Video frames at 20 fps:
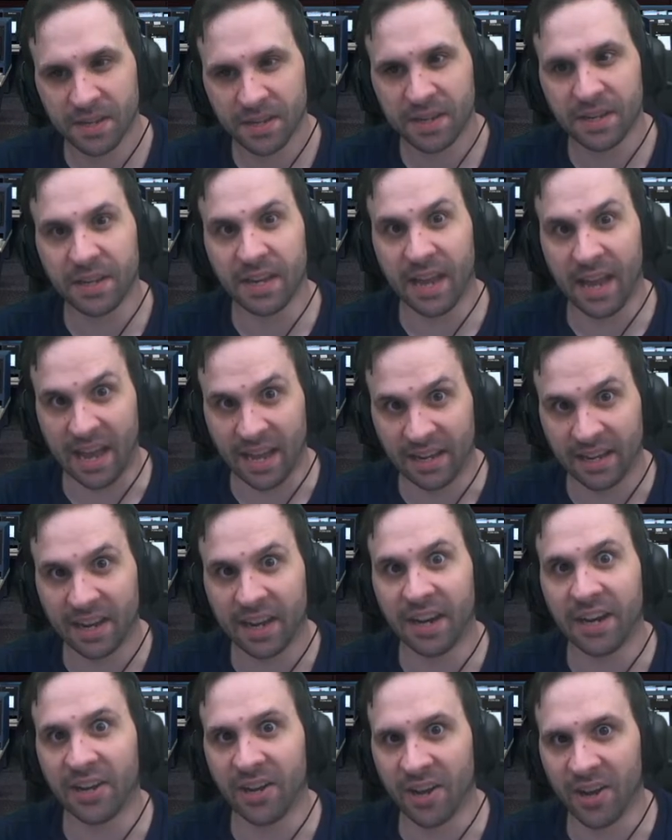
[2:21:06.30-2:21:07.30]
Yeah,
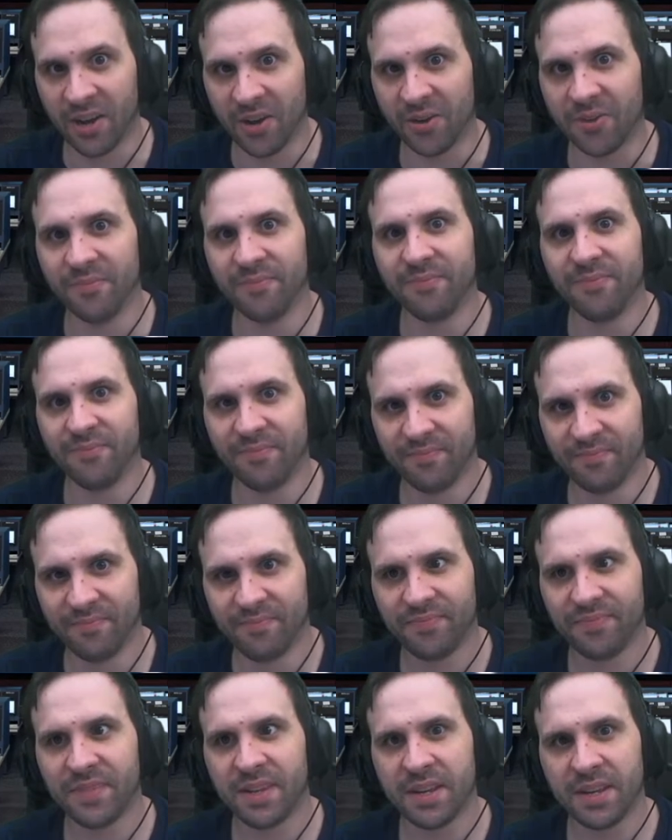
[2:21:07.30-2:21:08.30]
I know.
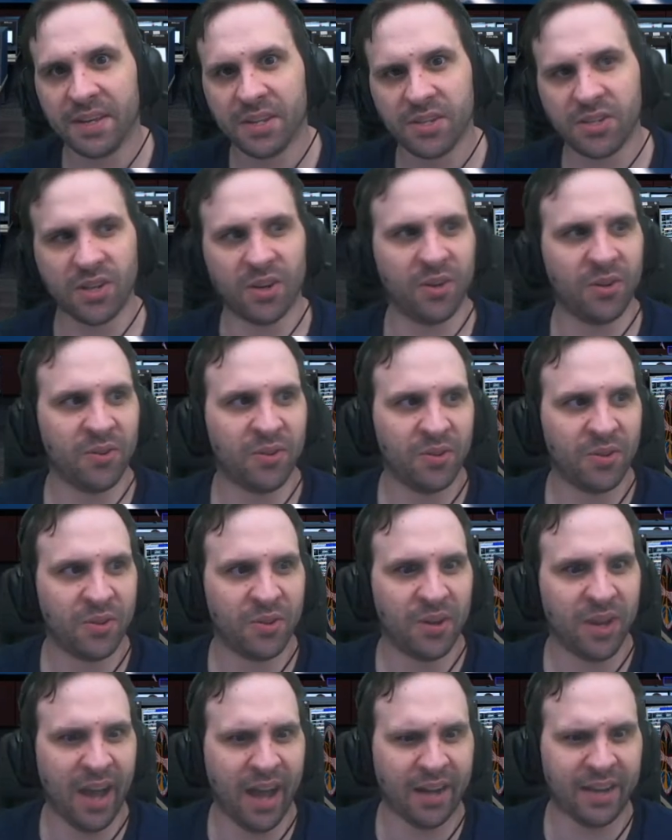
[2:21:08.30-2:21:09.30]
So,
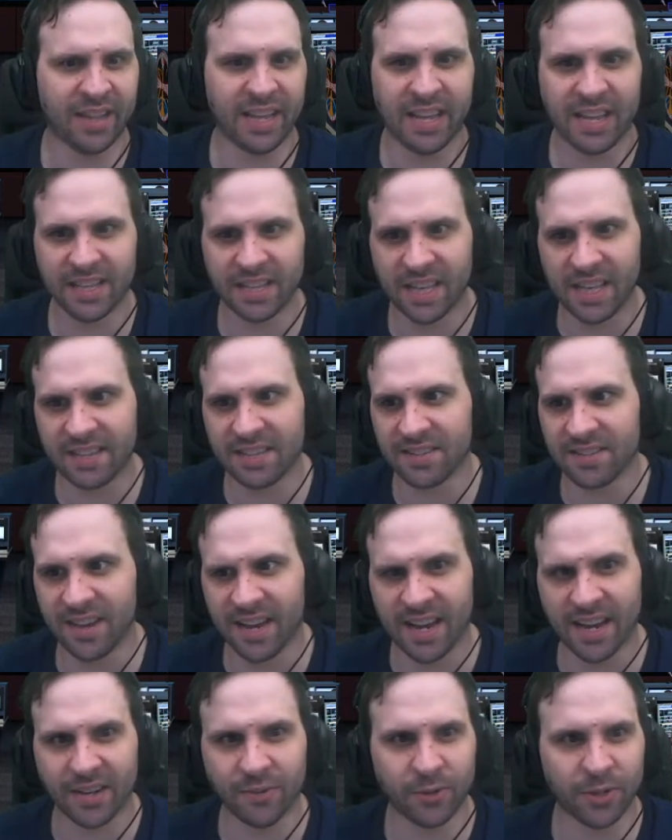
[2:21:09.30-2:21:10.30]
how did they get that design?